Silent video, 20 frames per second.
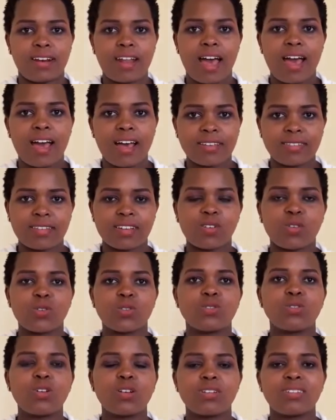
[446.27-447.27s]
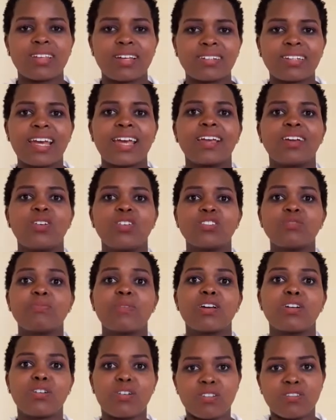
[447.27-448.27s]
as a consultant. I got my
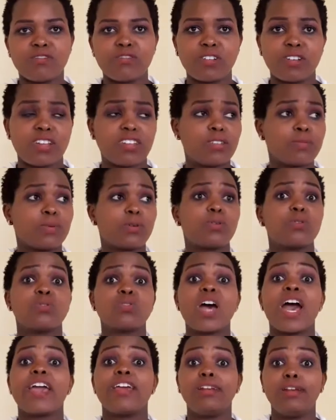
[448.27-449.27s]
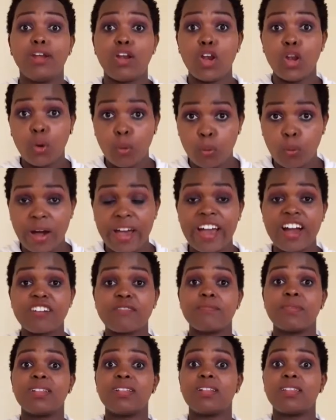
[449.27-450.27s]
confidence because I know I
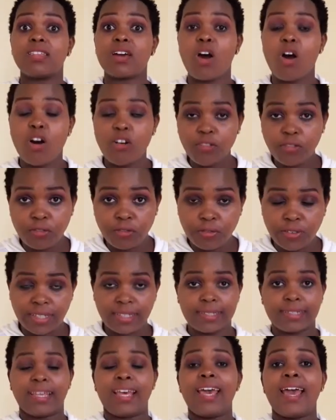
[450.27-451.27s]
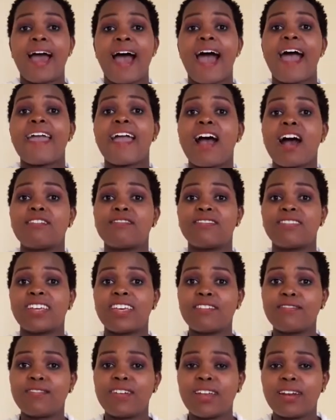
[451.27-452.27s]
have been in the office. I have
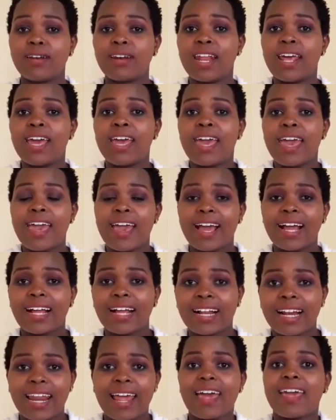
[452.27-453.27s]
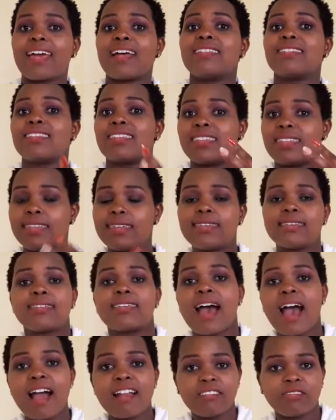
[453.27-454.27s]
given clients this
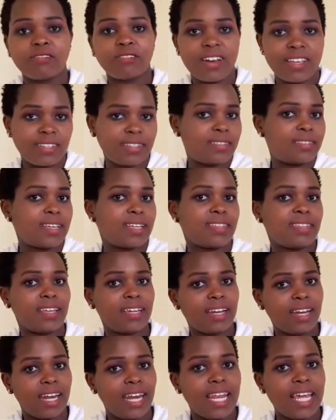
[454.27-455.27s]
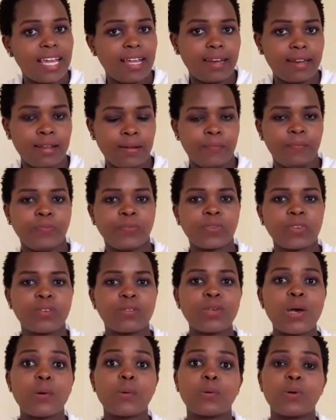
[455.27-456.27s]
advice that they need.
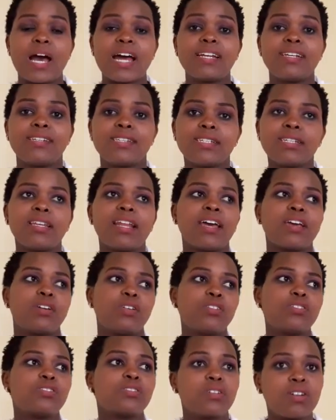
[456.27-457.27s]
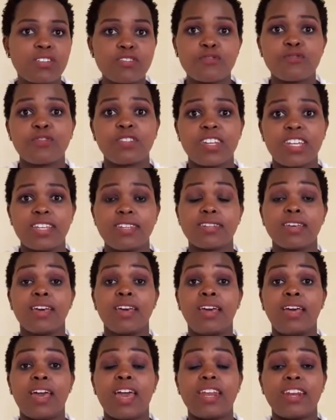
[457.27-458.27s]
So until I got confident
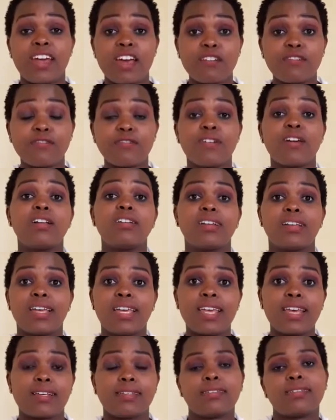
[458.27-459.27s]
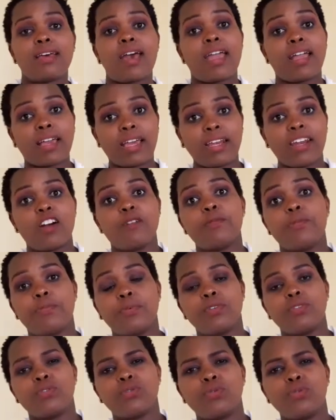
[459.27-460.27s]
and I felt, yes, I can now be
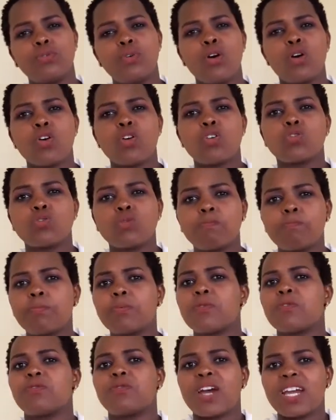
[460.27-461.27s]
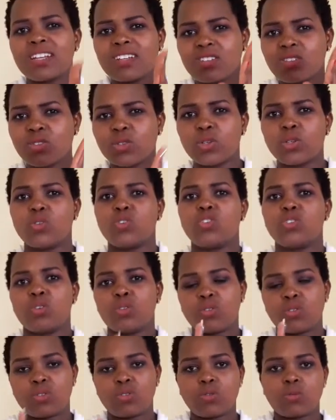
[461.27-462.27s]
able to provide
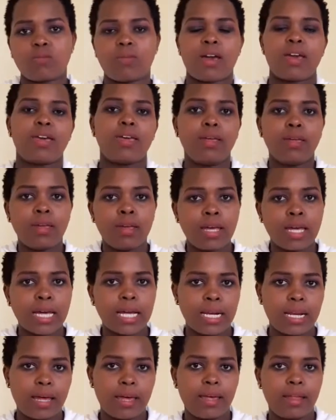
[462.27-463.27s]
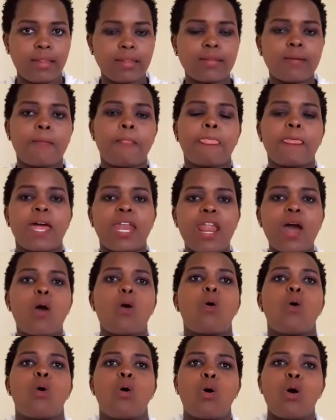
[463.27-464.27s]
solutions to my clients.
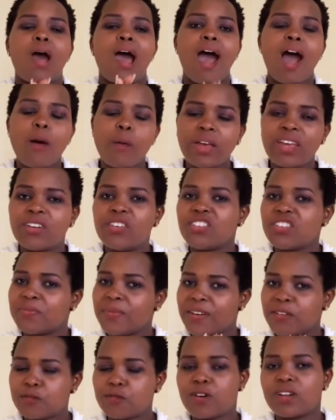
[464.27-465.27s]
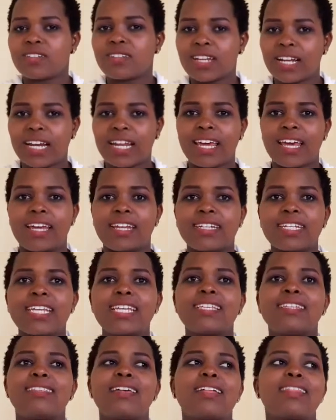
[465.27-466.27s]
Now, how I got my first client
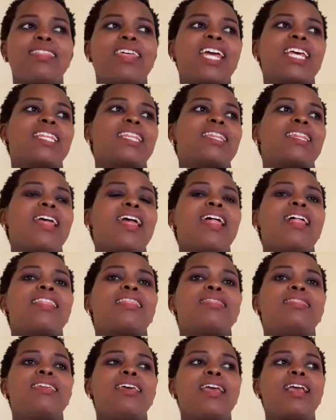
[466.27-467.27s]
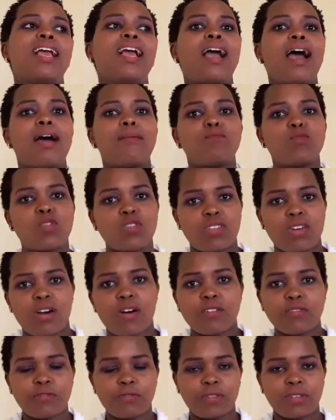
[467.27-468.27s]
is that they come to the
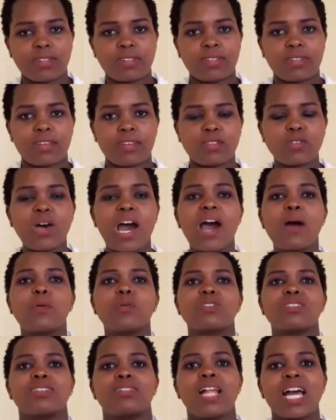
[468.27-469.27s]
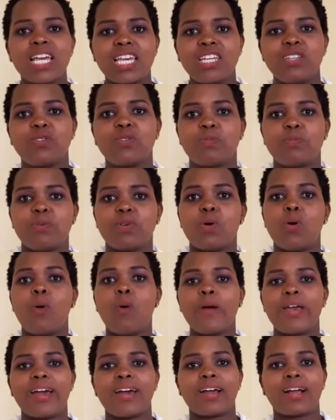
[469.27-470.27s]
office. So I was lucky to be
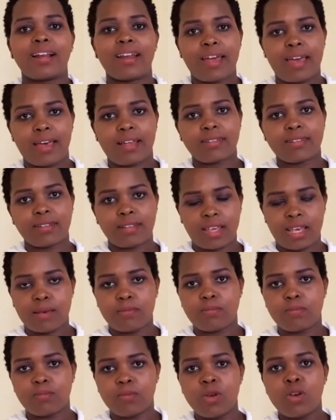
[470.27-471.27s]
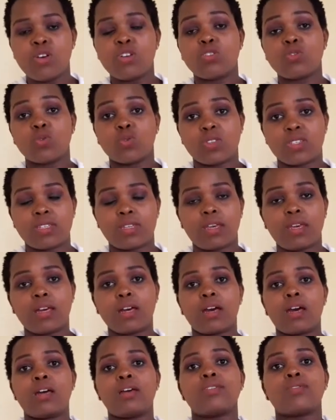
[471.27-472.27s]
where clients came to seek
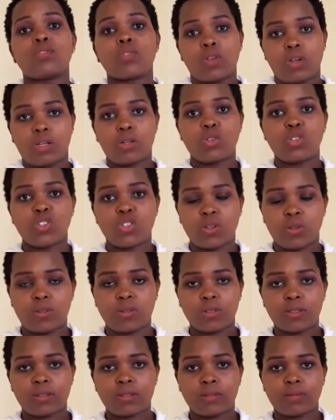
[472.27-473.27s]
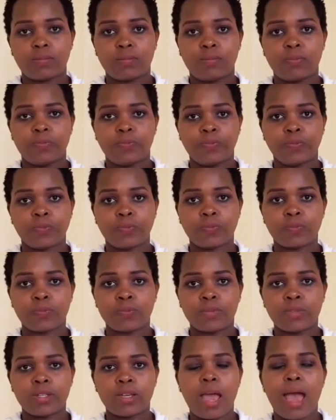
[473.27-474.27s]
solutions.
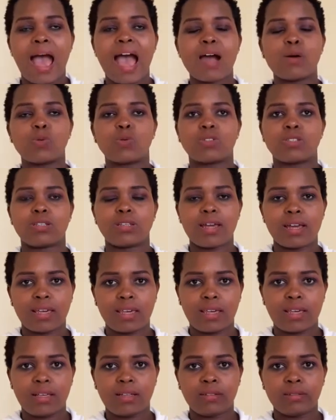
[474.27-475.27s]
I was lucky.